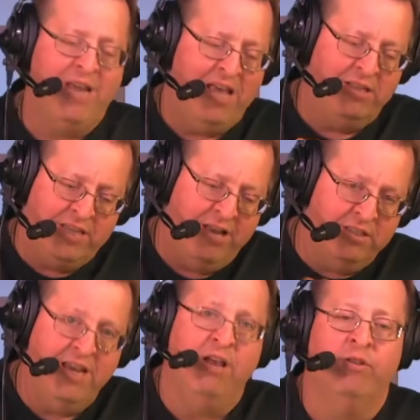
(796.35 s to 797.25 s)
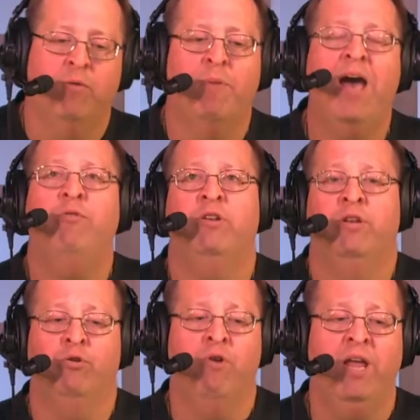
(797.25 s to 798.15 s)
Talent. They'd pound it
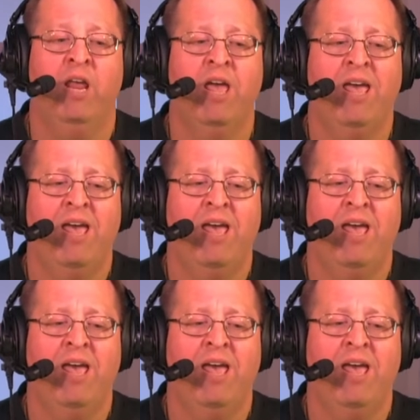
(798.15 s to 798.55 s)
in you, right?